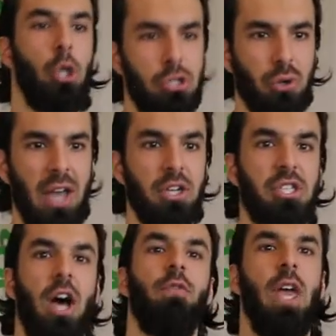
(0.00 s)
you trained
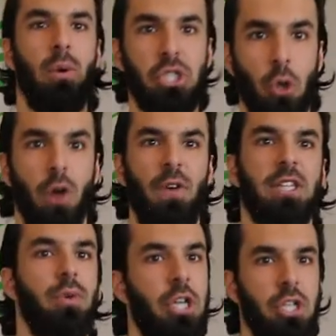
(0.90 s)
yourself, it was your
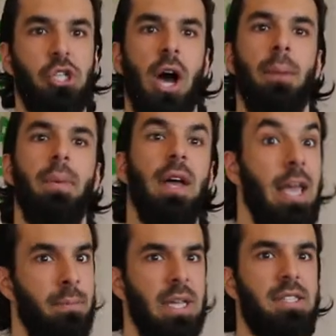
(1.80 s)
victory. Good job.
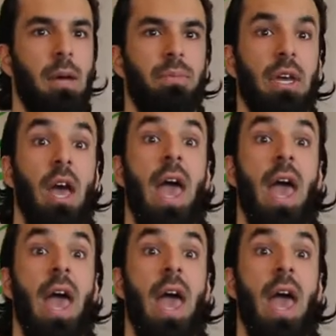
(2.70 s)
It means something.